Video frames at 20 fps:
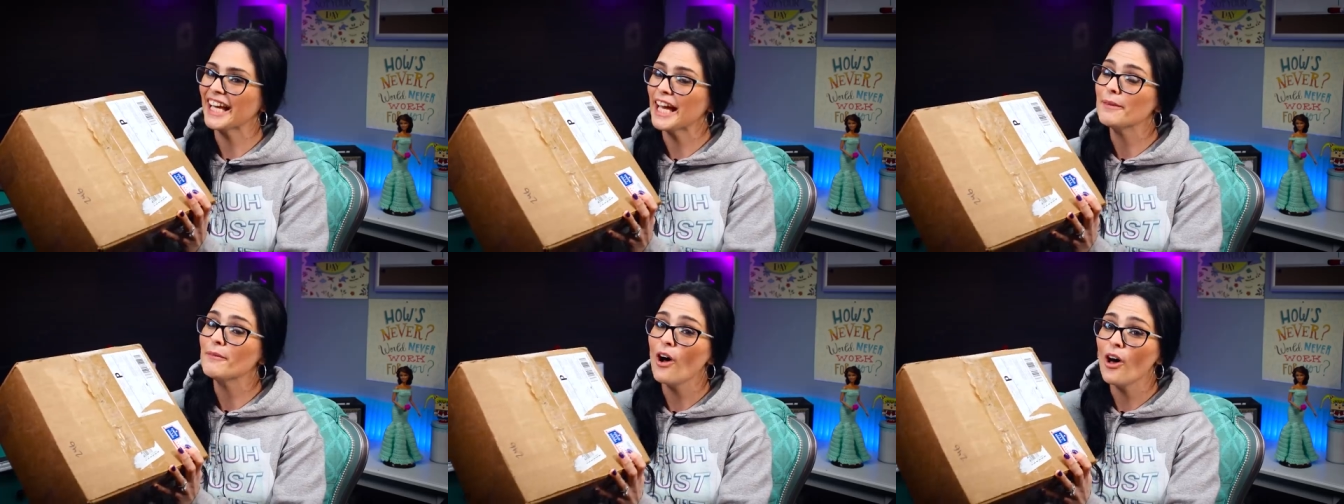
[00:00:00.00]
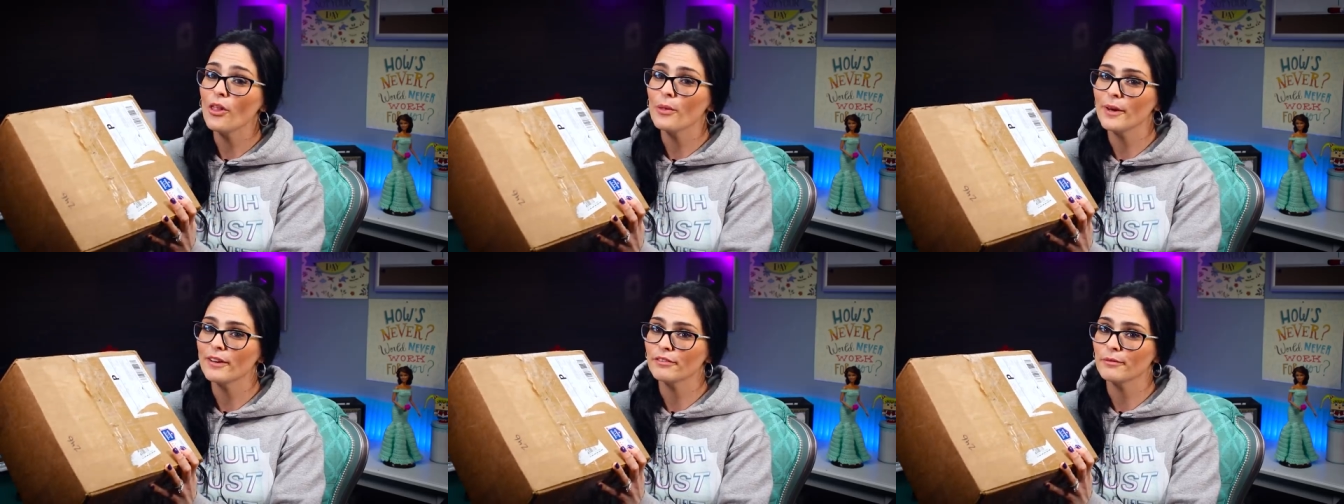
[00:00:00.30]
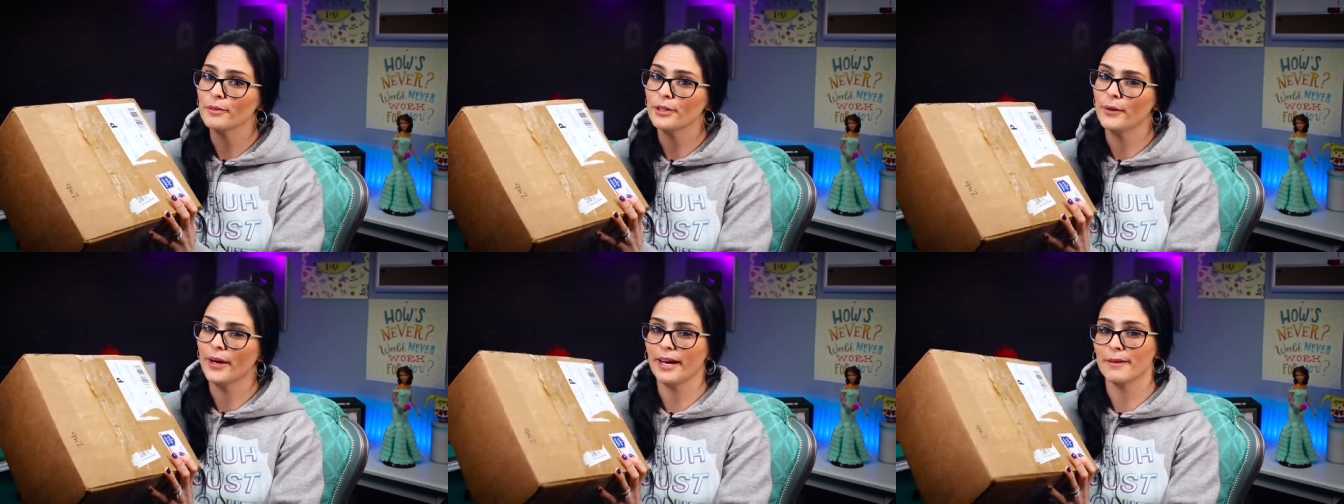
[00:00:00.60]
It came all the way
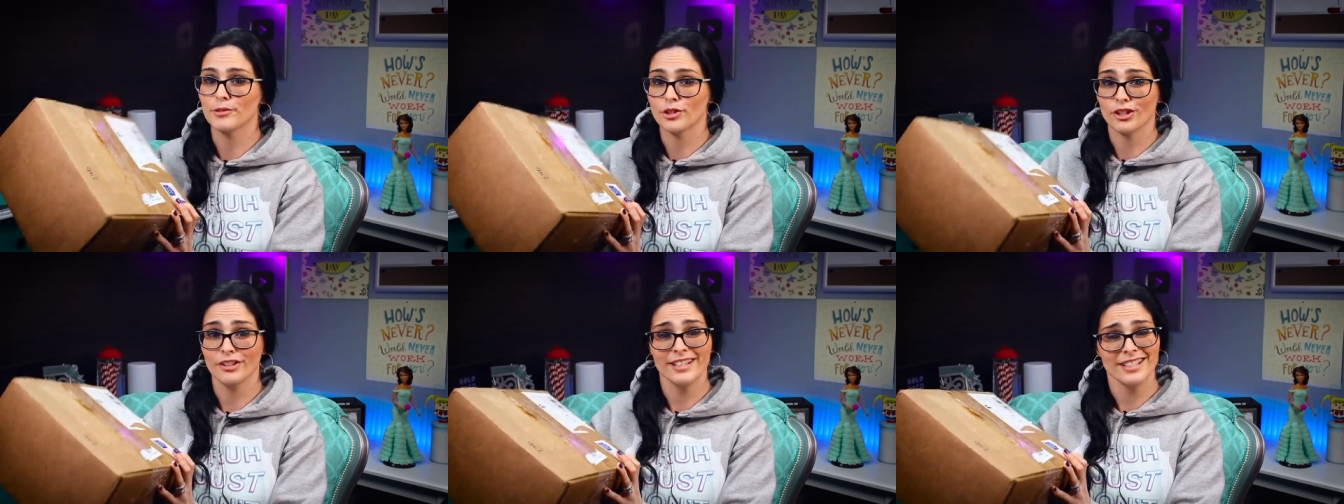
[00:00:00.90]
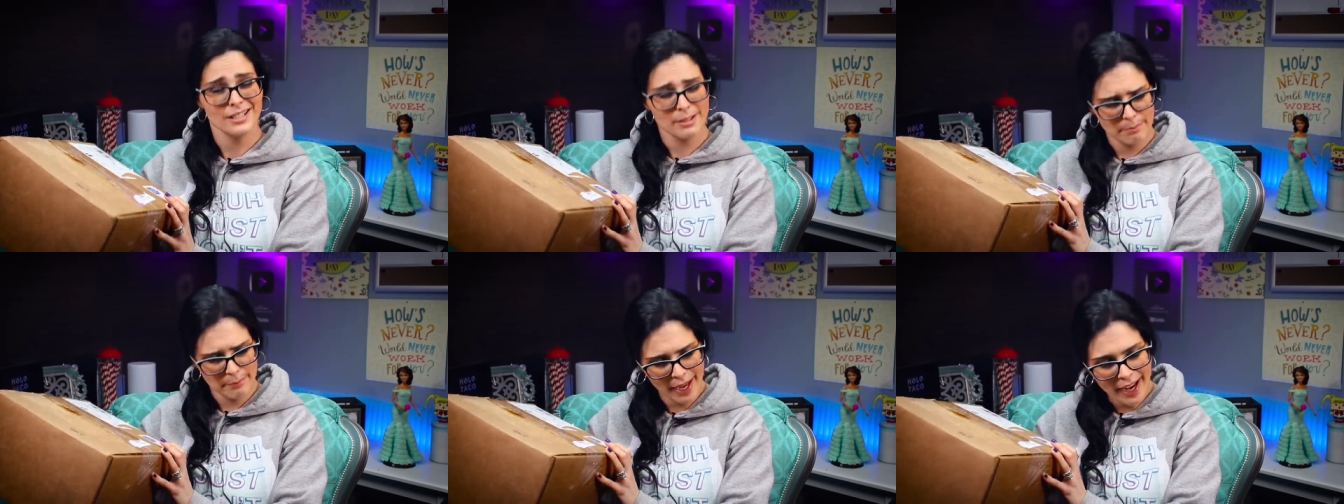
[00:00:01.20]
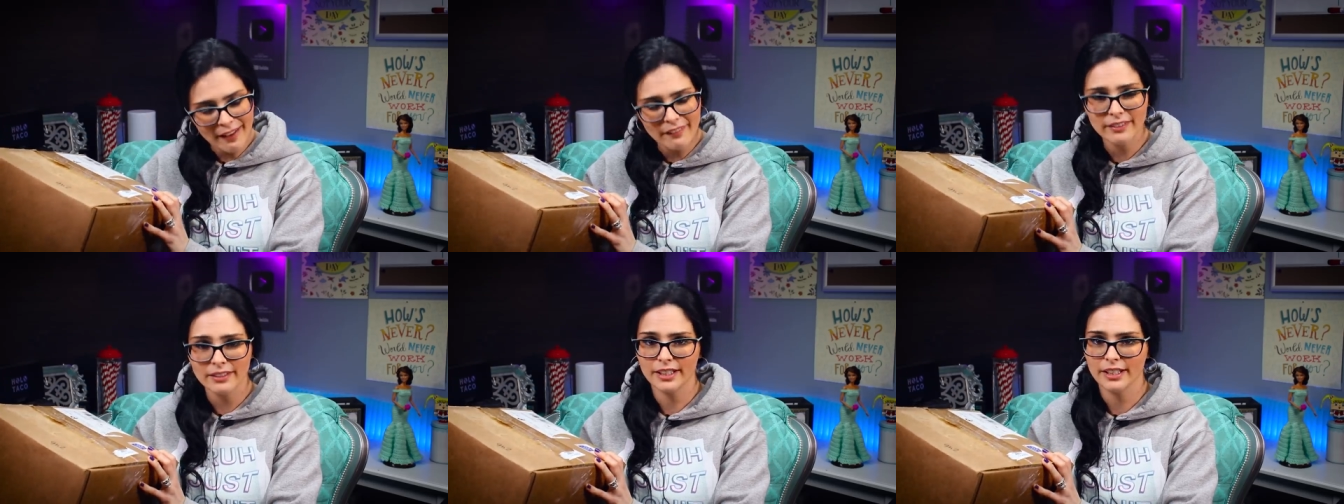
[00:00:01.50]
from New Hampshire. It's
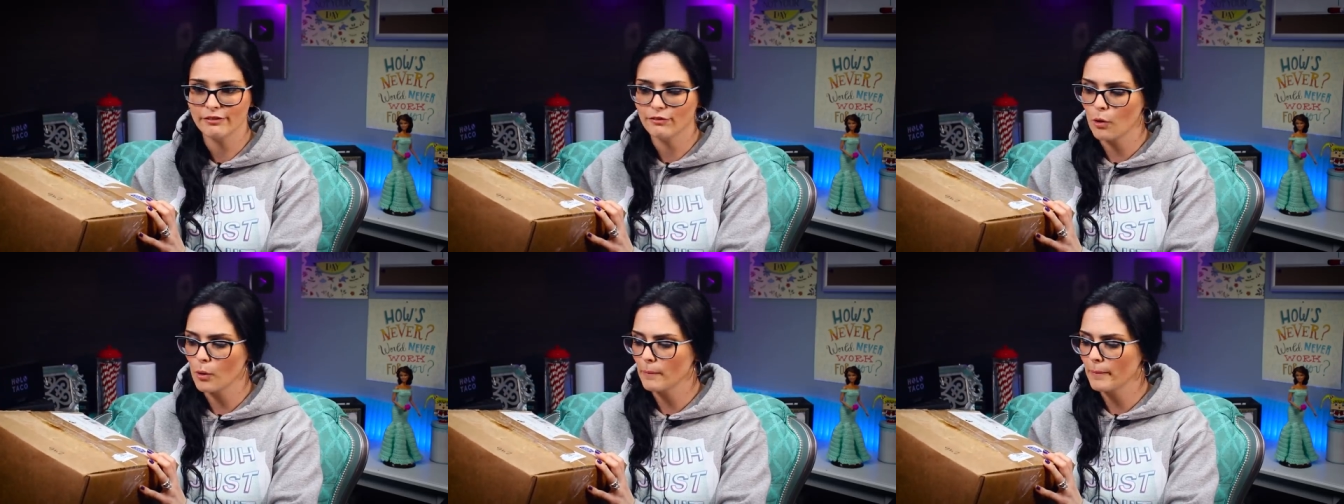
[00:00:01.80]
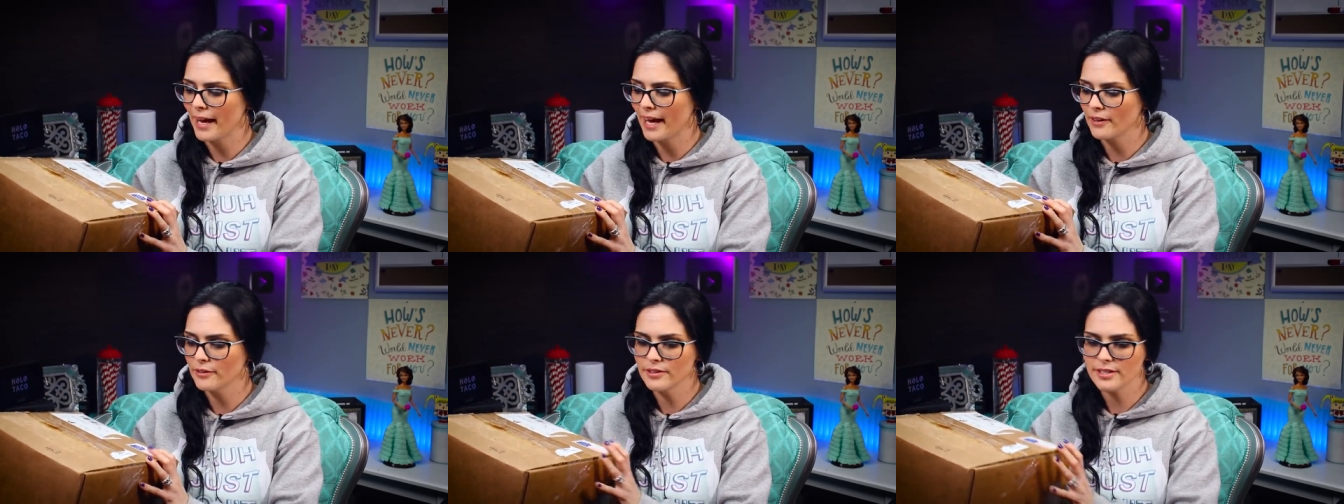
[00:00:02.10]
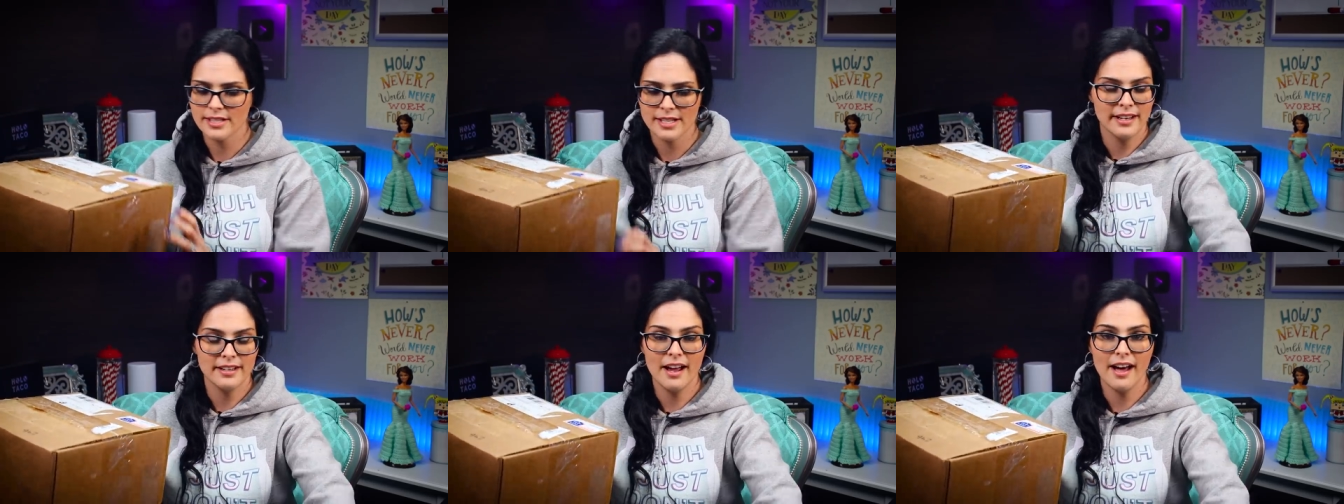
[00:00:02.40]
apparently four
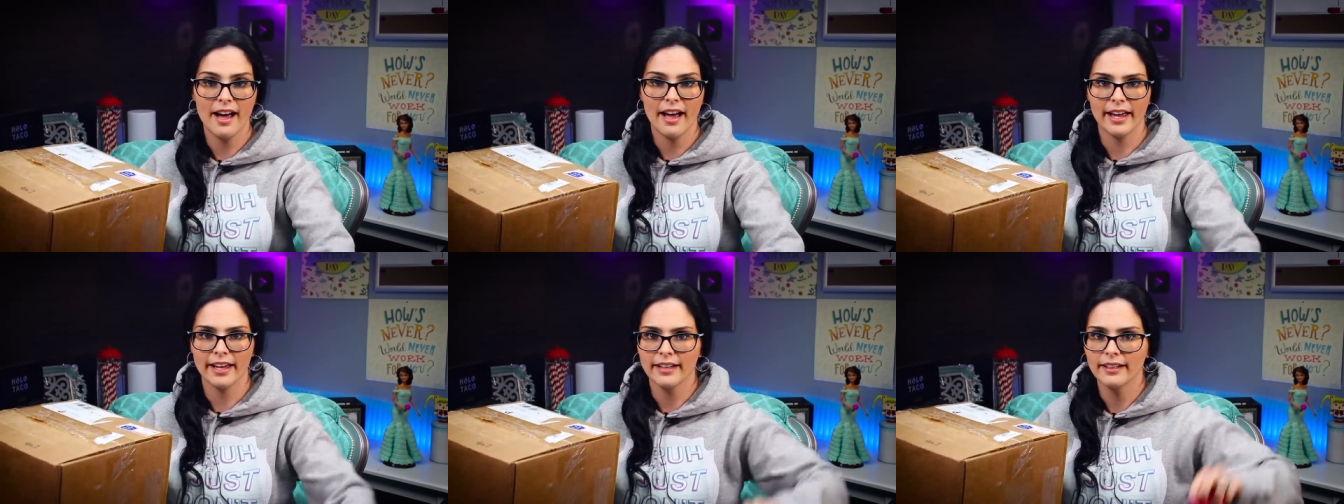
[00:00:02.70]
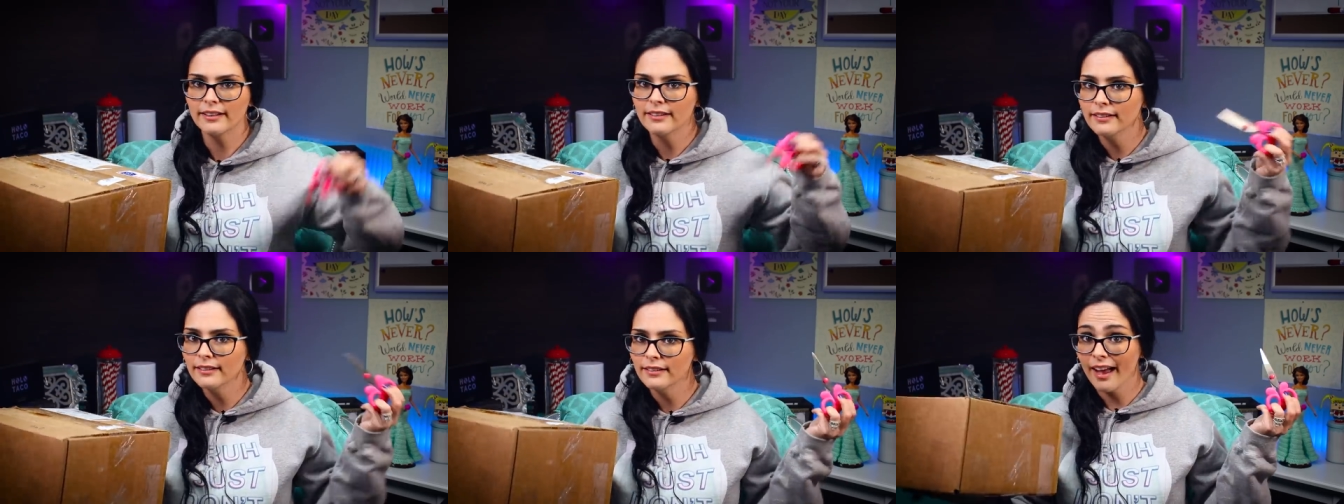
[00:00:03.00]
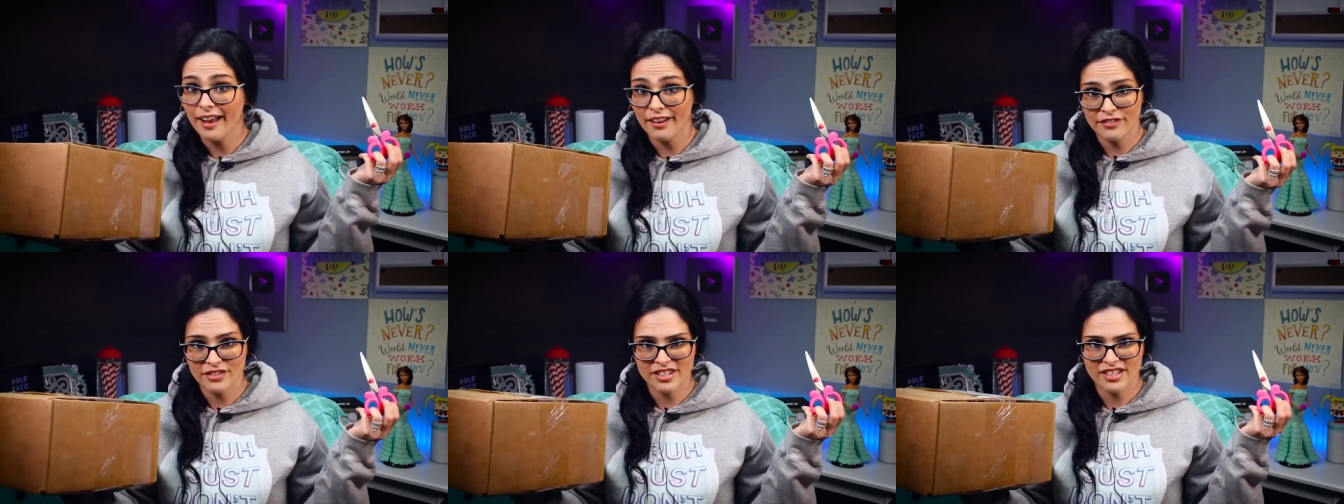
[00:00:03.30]
pounds, and I
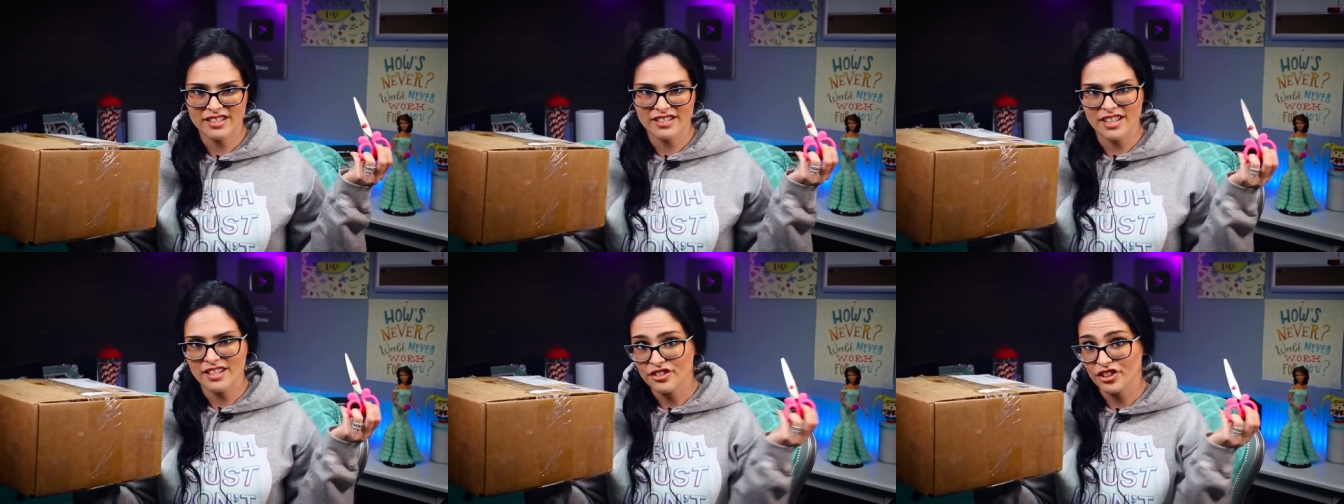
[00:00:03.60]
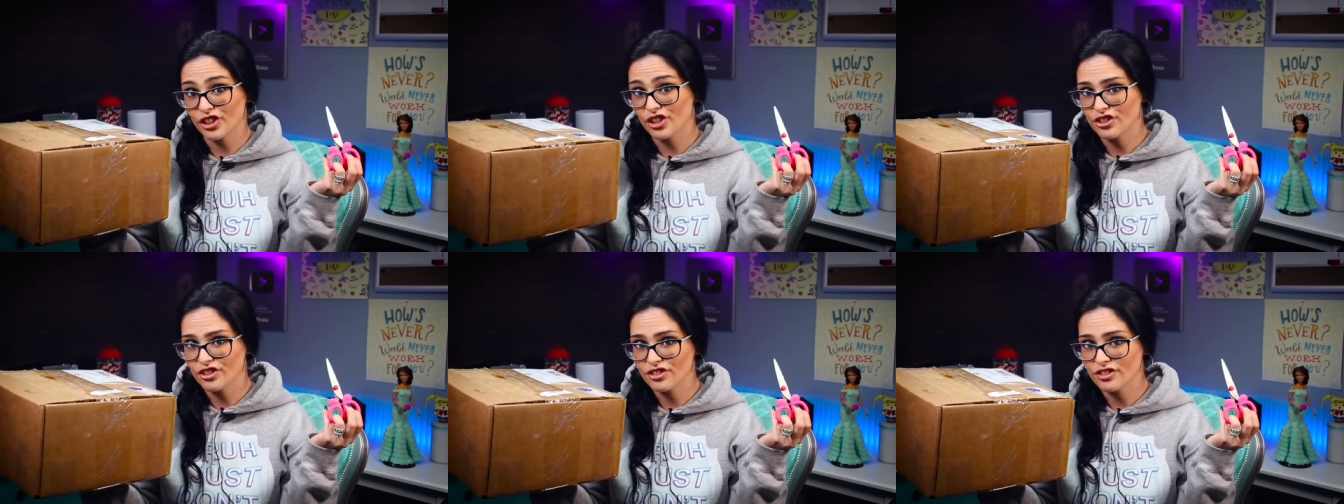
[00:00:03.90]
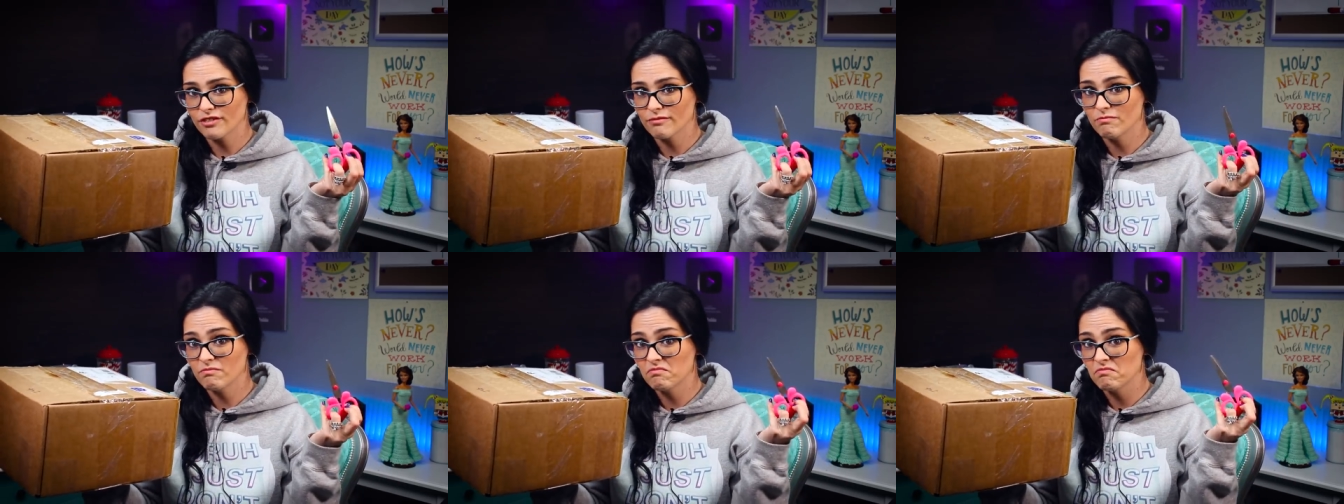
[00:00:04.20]
have
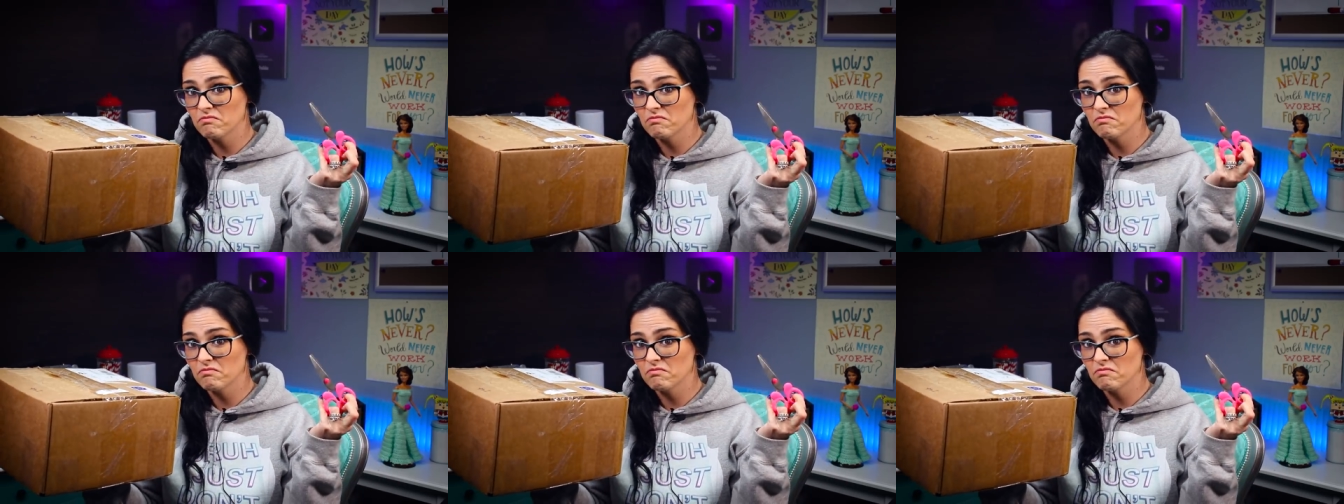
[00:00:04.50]
scissors.